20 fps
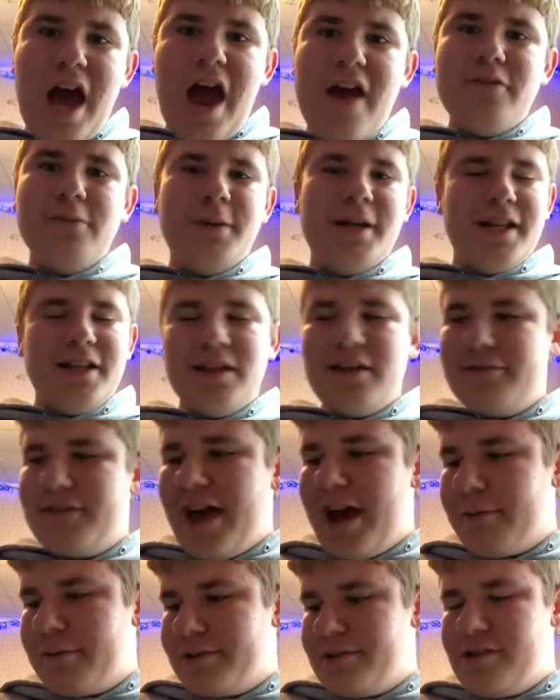Everybody loved
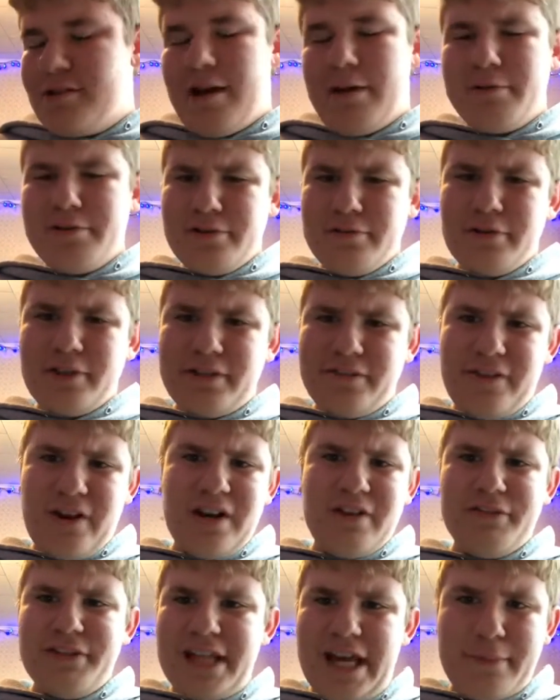that one, too. I wasn't really
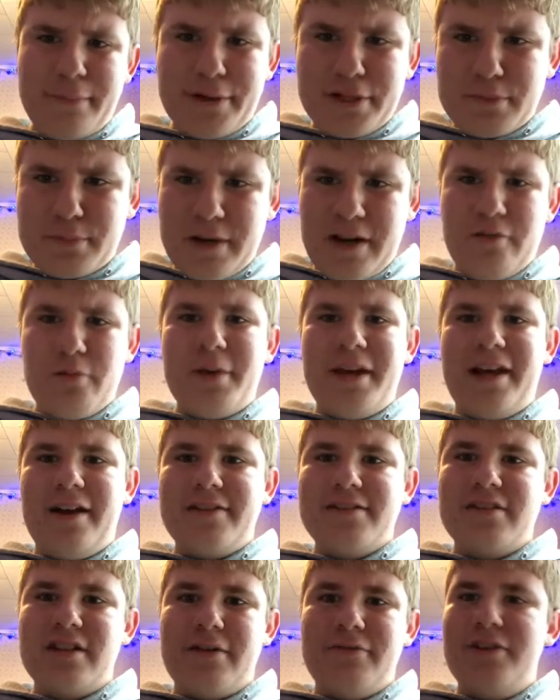fond of it that much, but everybody
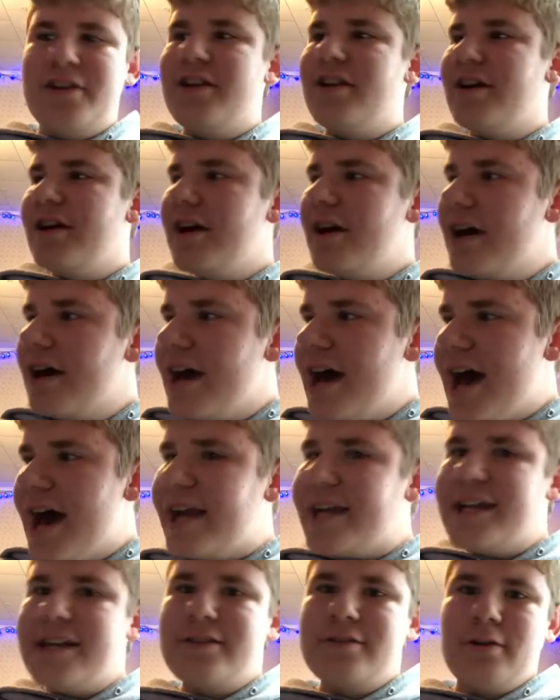else loved it.
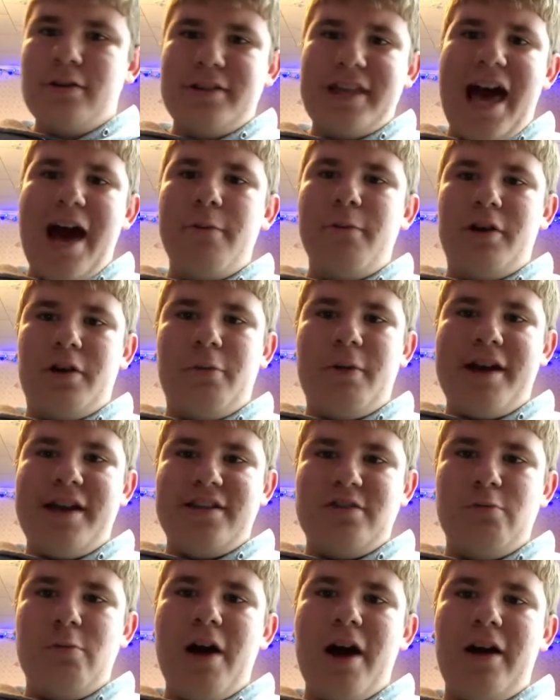And he took that one away
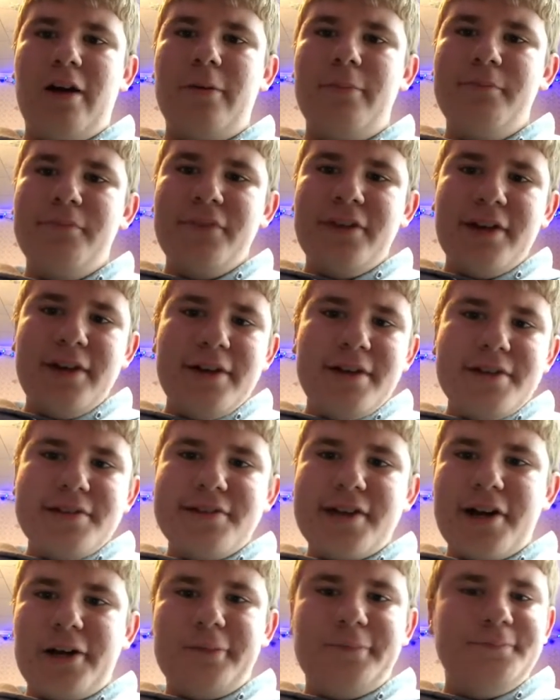as well.
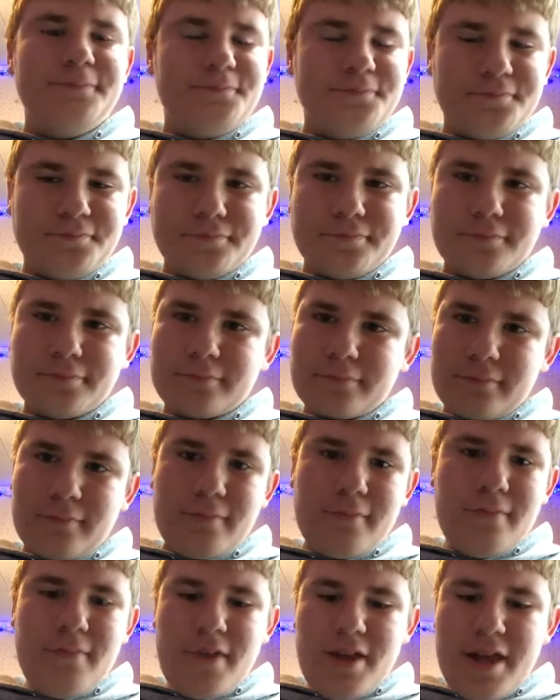So,
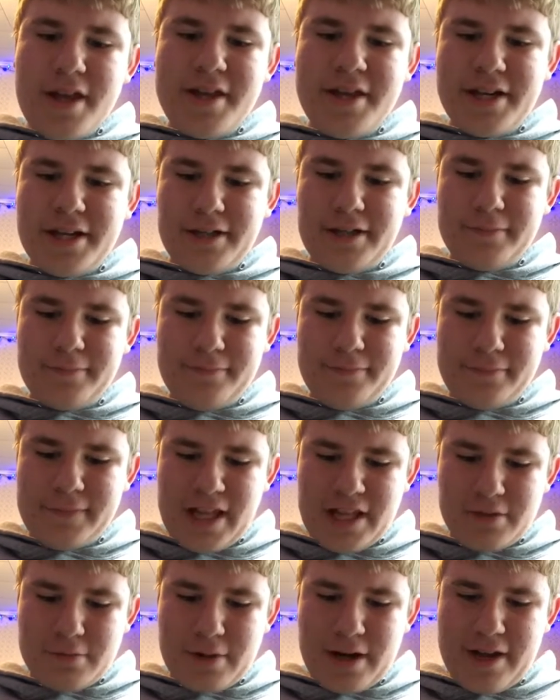
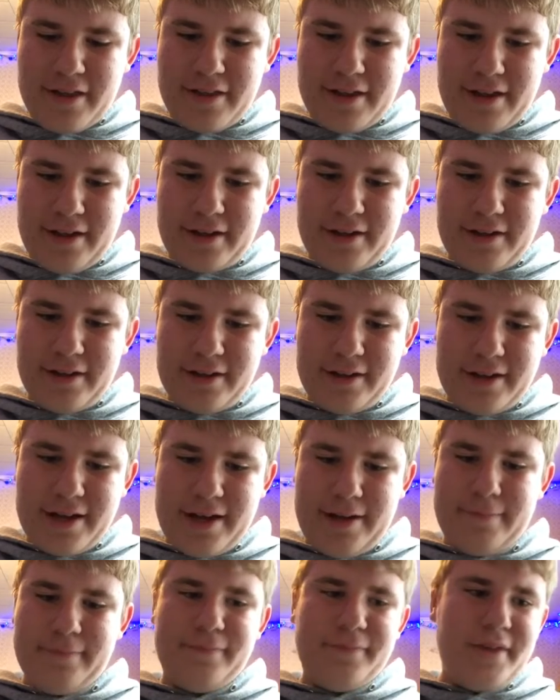that's what I think.
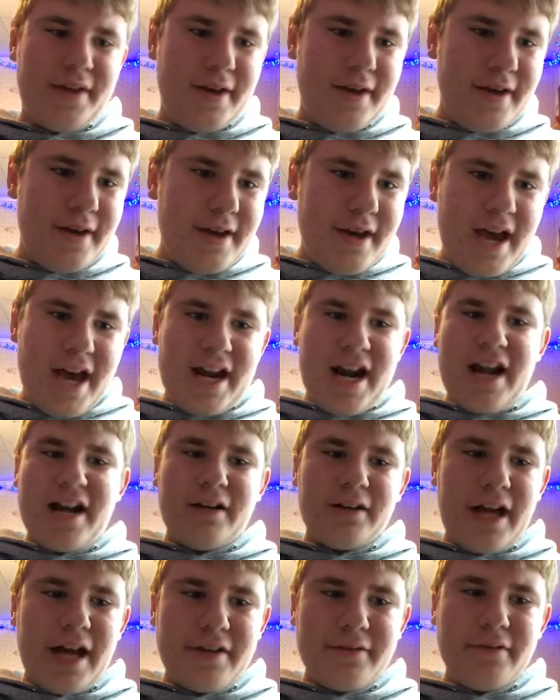And
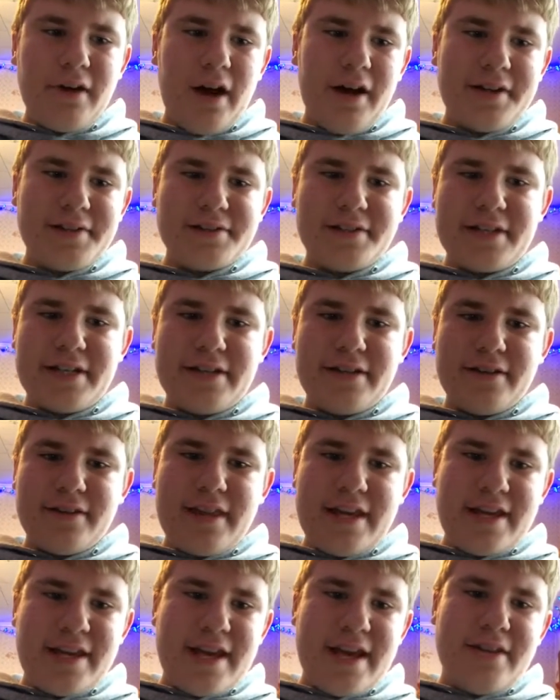I honestly
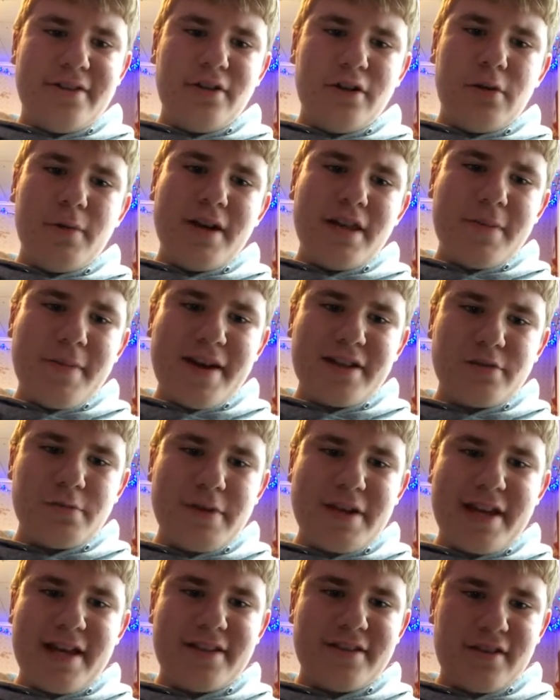think he took away the best
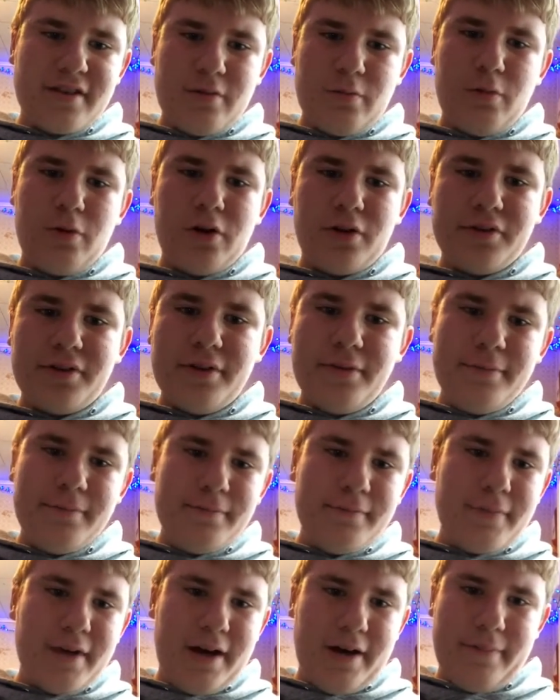weekends in the world.
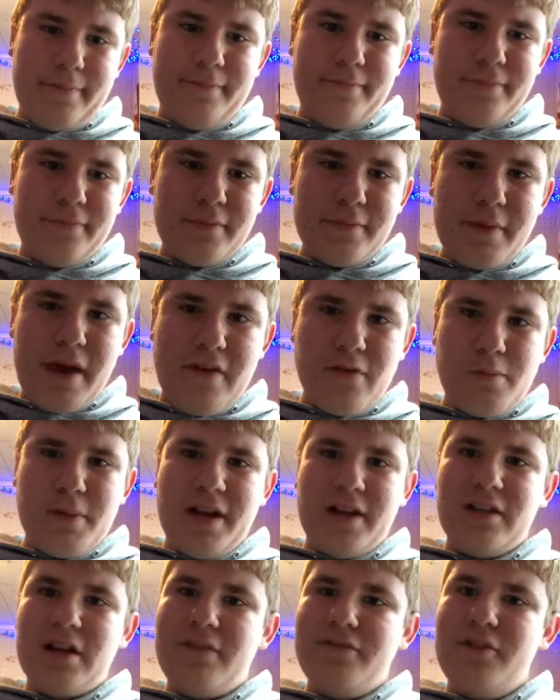
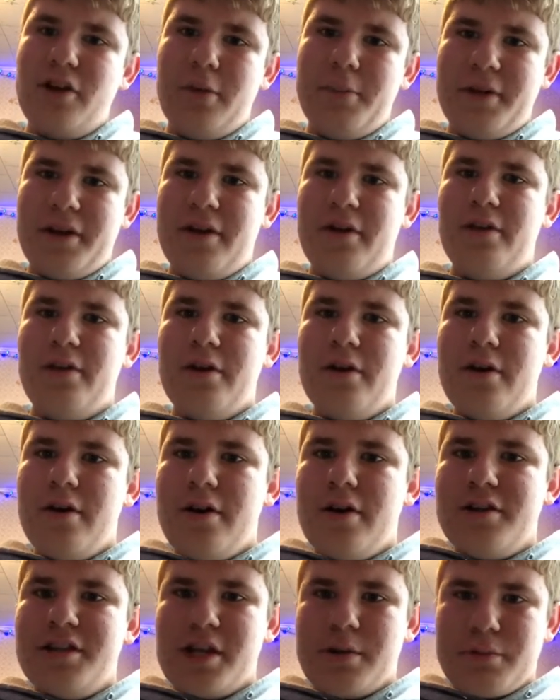Everybody loved them, and
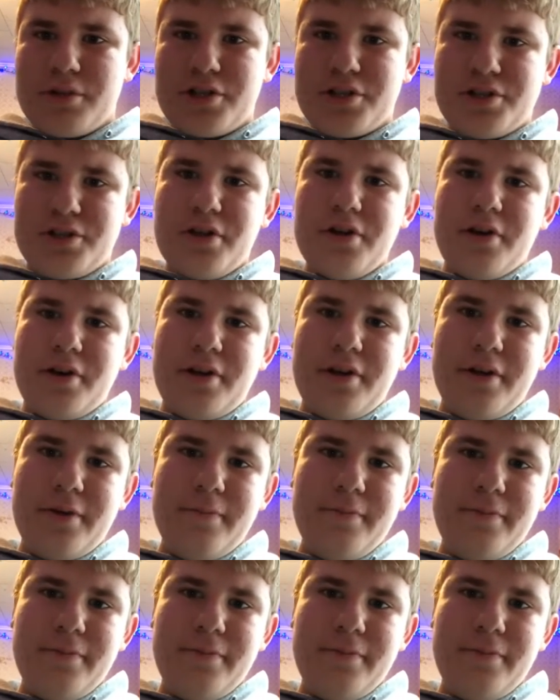they were just good.